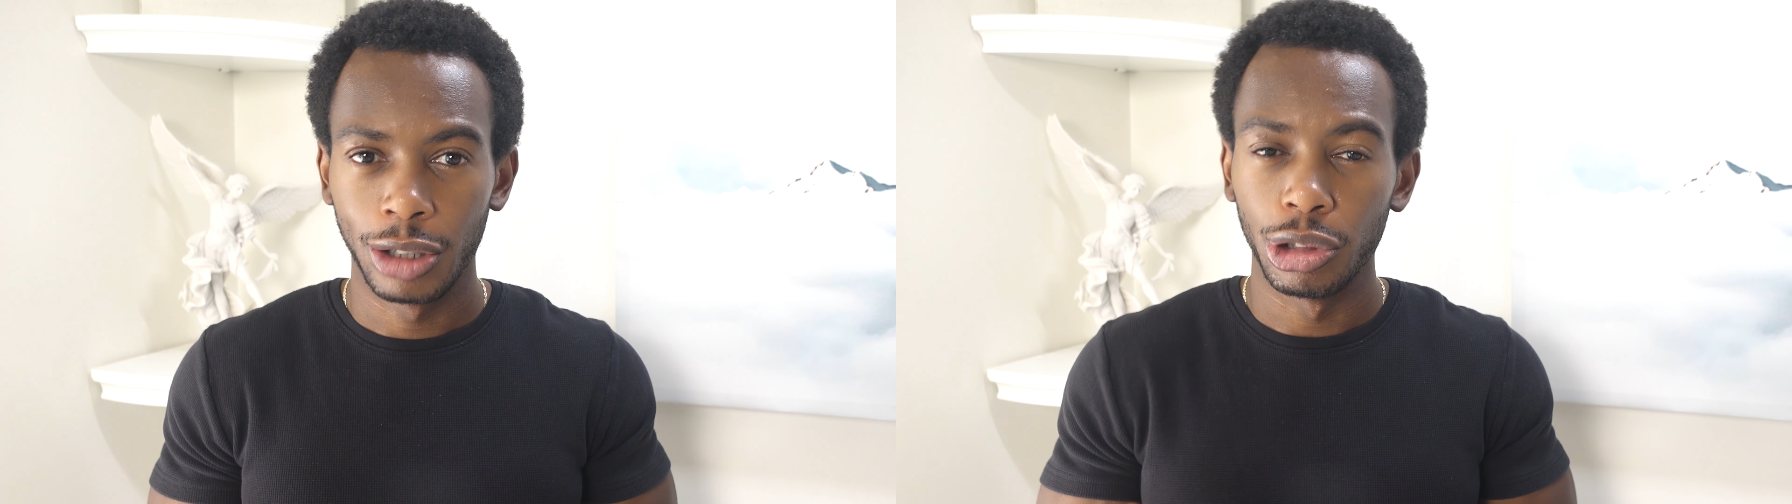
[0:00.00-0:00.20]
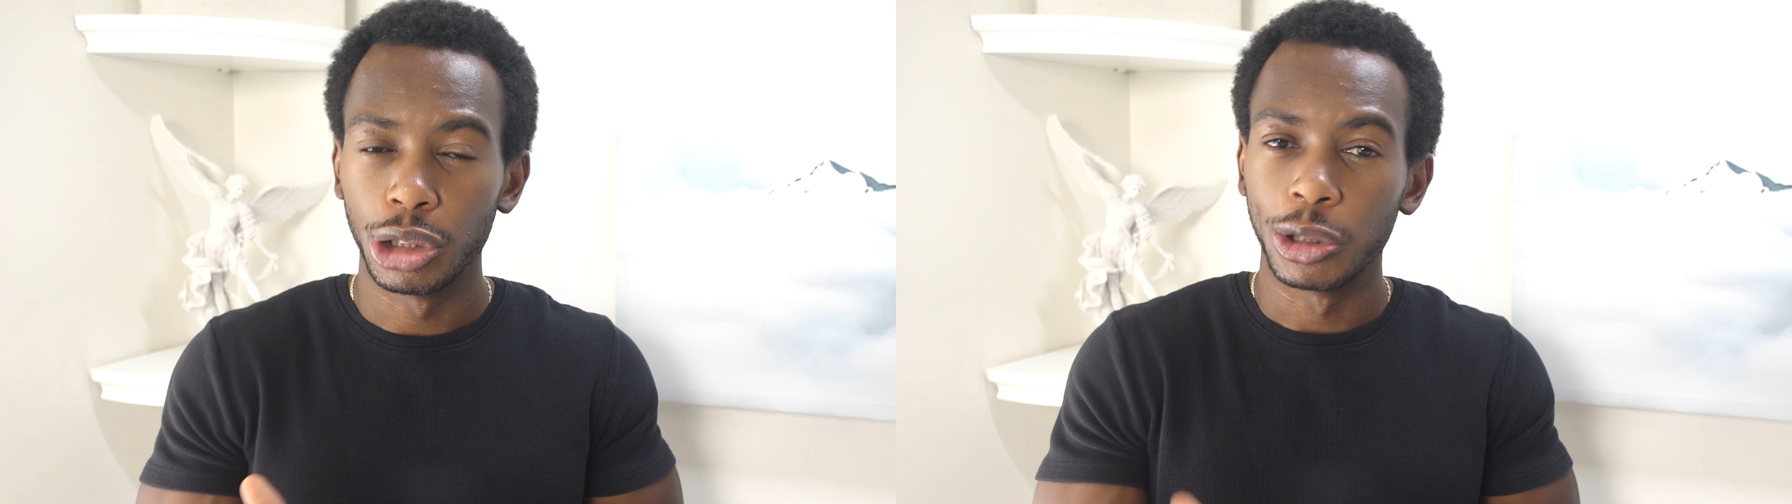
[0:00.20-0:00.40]

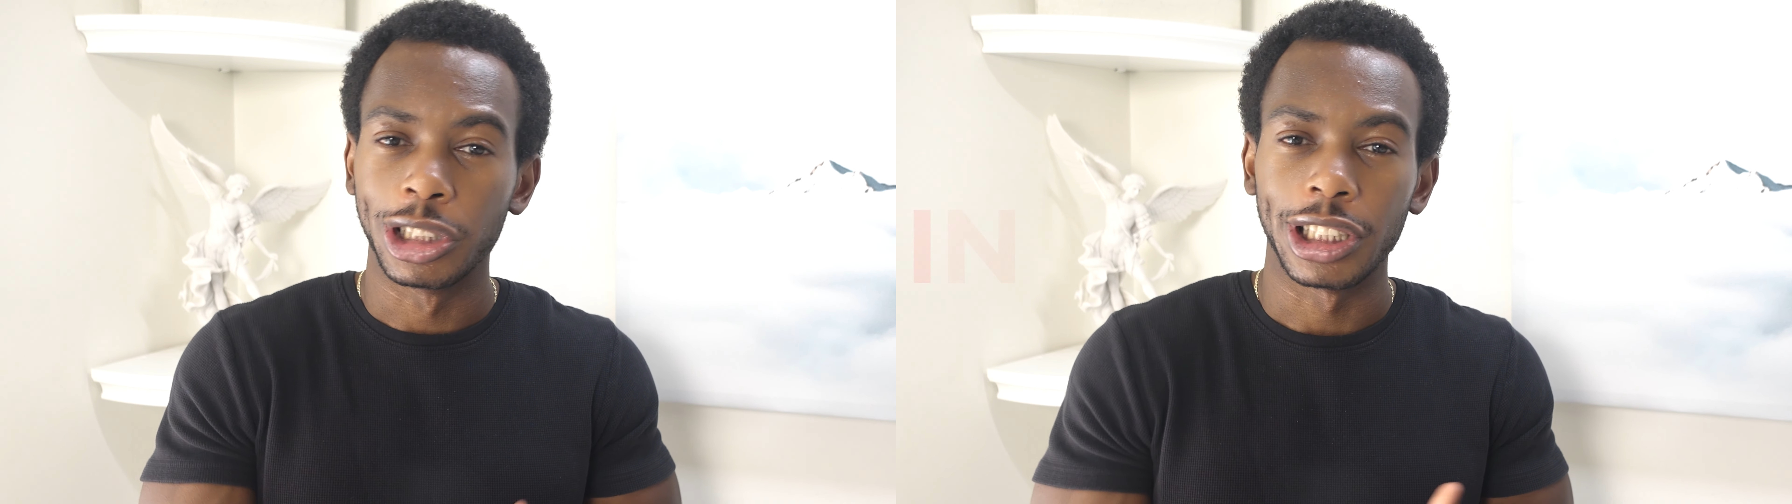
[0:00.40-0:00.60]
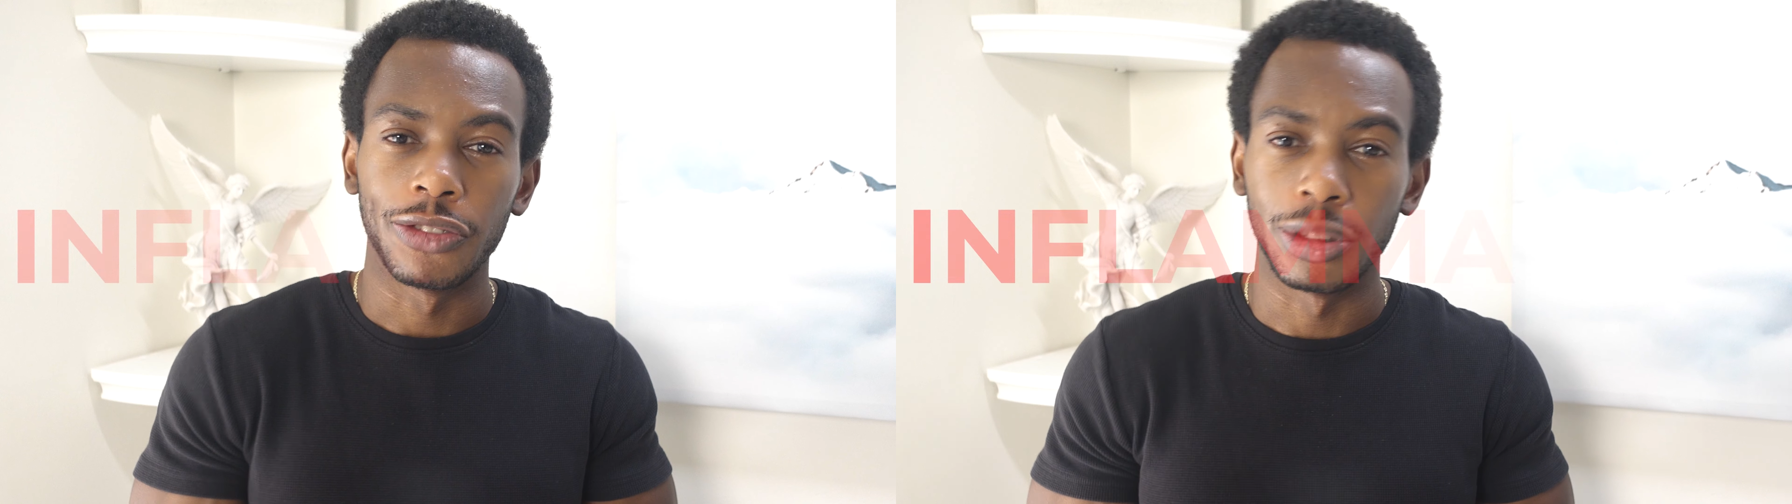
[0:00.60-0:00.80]

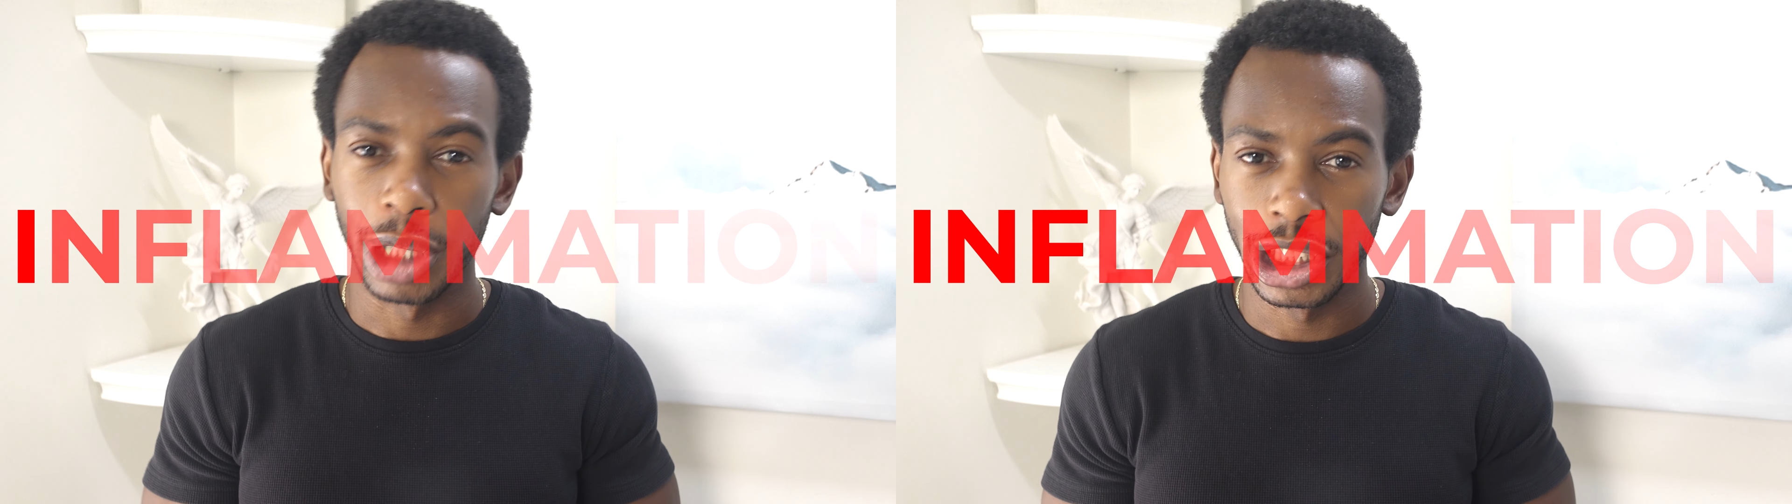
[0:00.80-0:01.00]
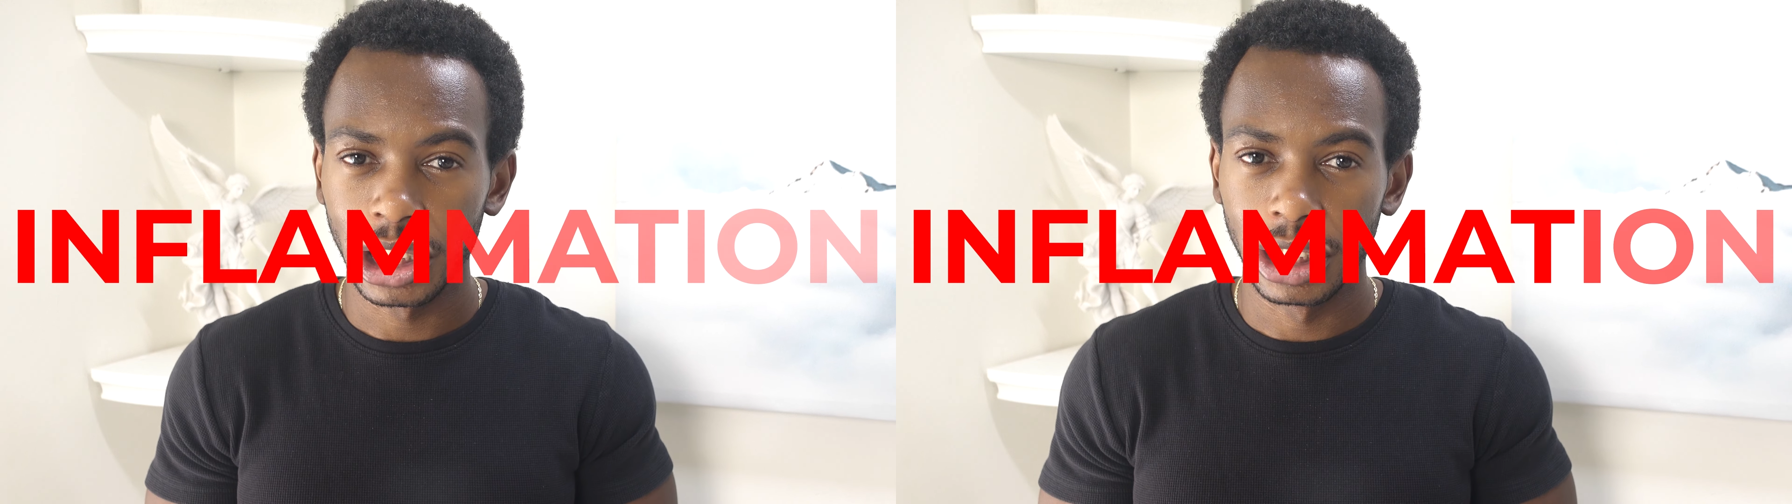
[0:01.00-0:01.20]
reduces
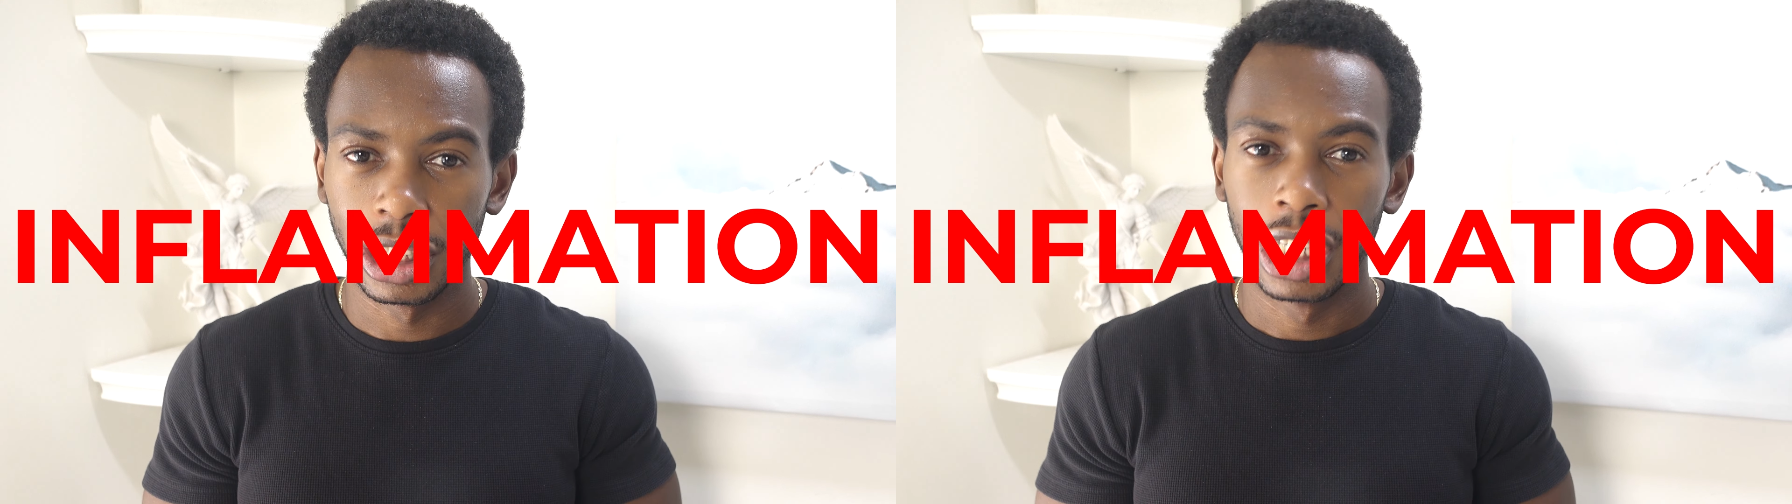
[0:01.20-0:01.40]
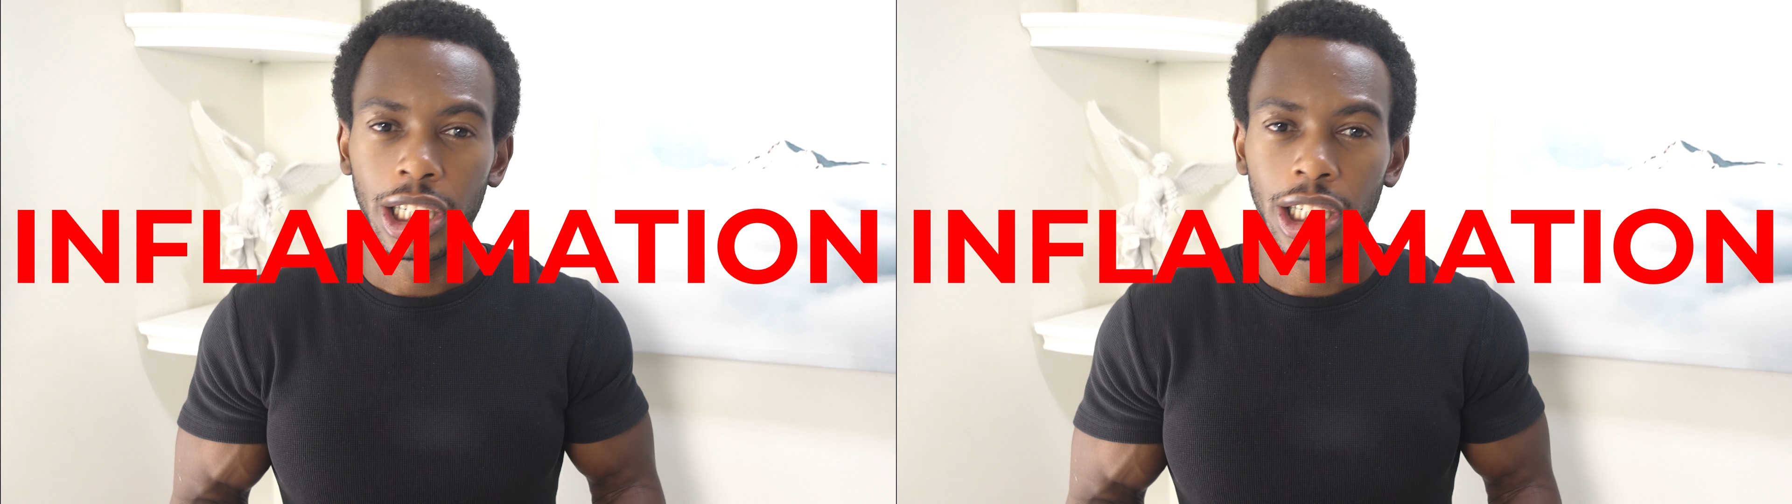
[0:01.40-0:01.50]
inflammation,